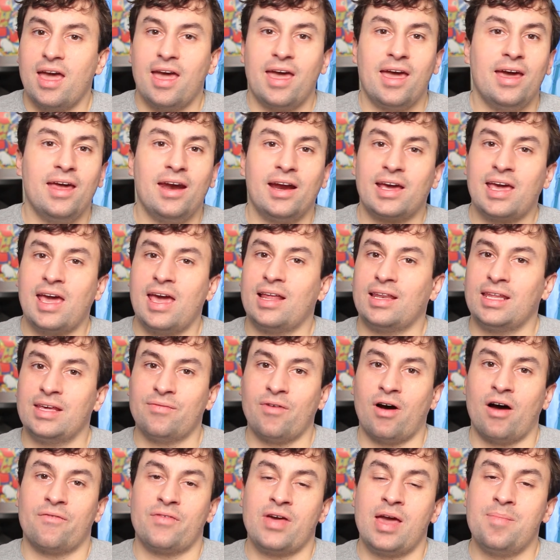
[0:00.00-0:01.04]
And I can't leave
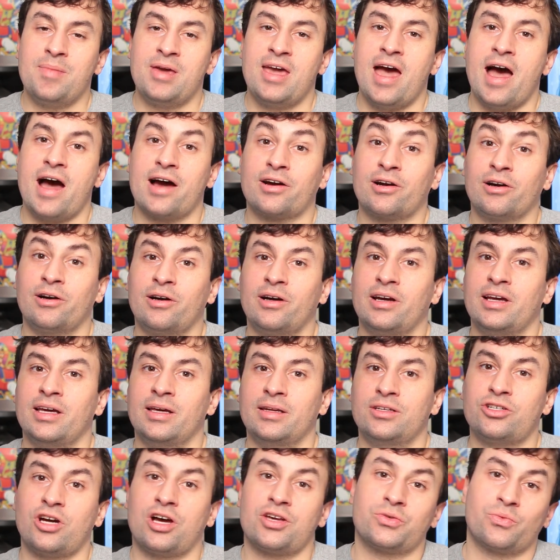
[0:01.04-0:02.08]
off Amy Acker
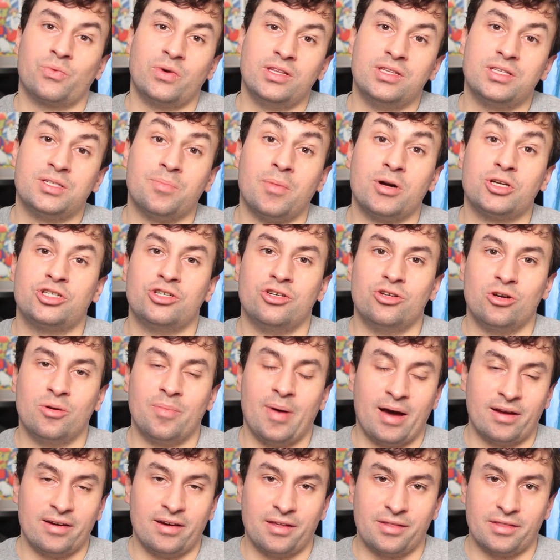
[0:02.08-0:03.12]
in Joss Whedon's Much Ado
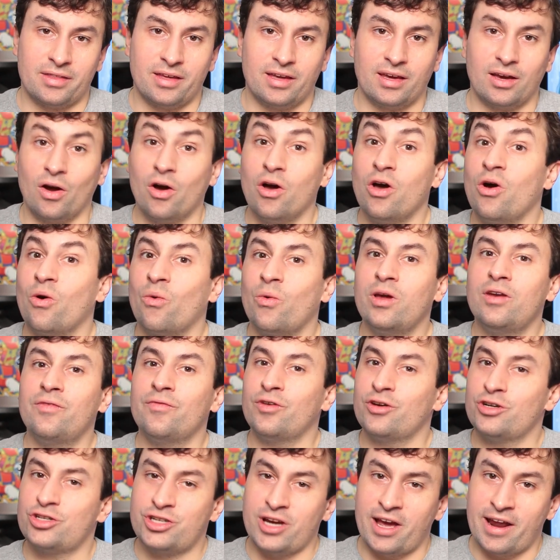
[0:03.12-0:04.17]
About Nothing. Whedon
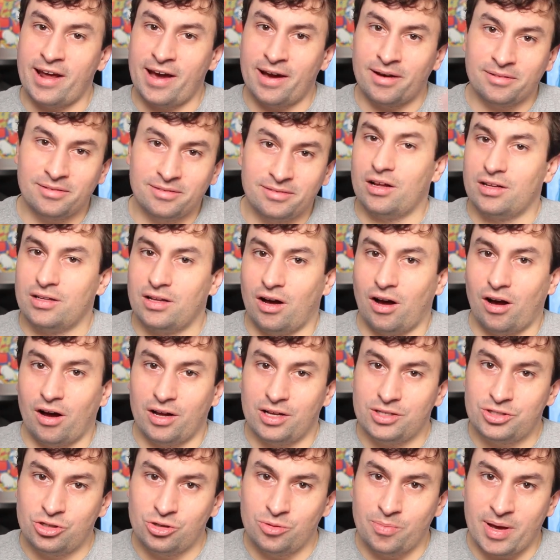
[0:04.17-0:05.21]
for shout out.
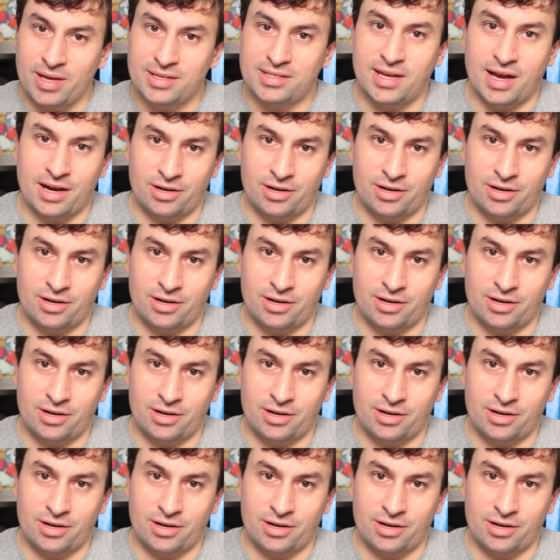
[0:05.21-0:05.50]
On to Best